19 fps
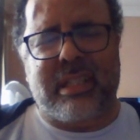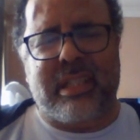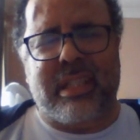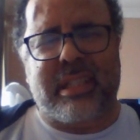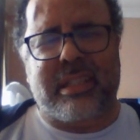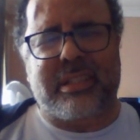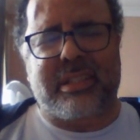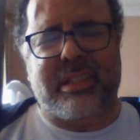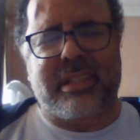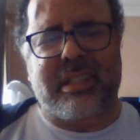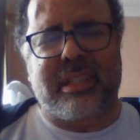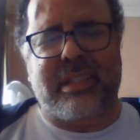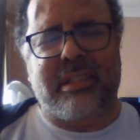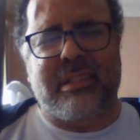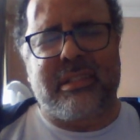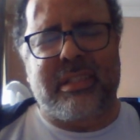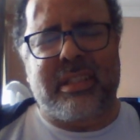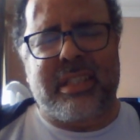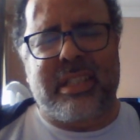at sea,
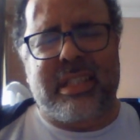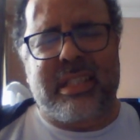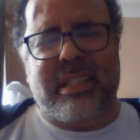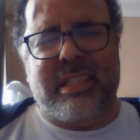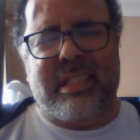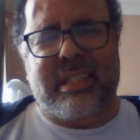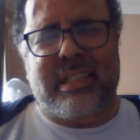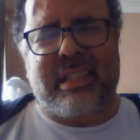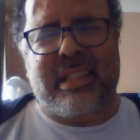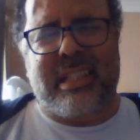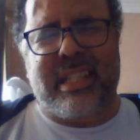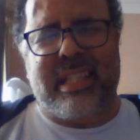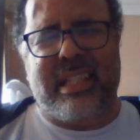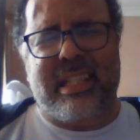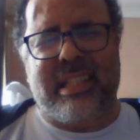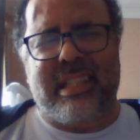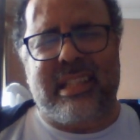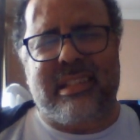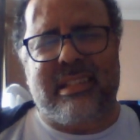
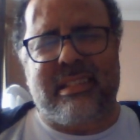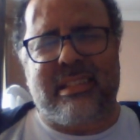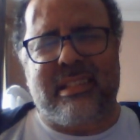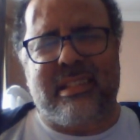the